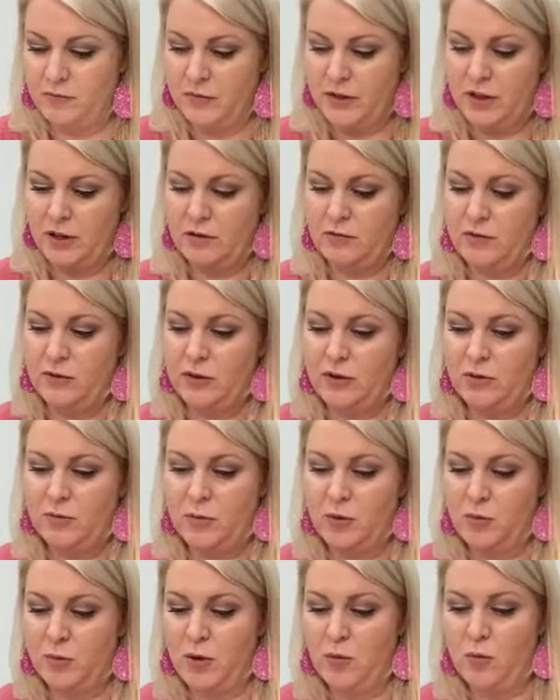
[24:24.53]
The envelope
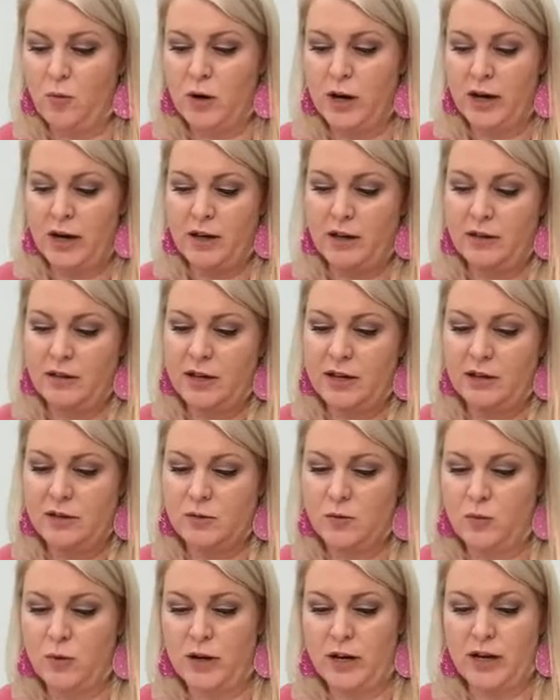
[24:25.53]
will be white.
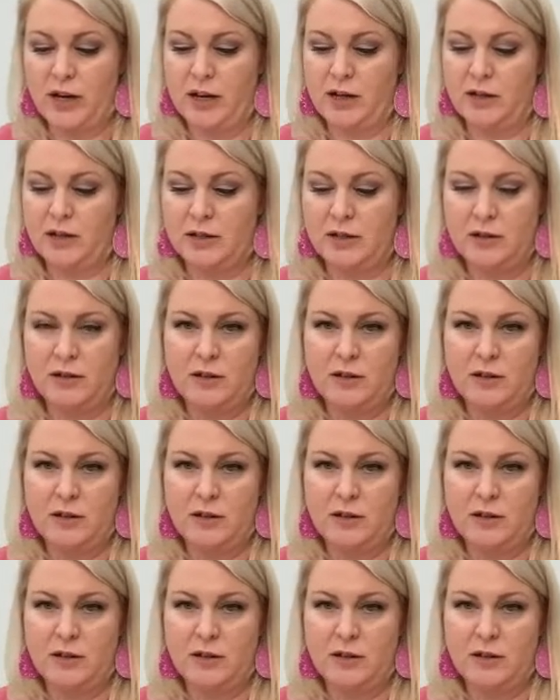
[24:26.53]
That's white.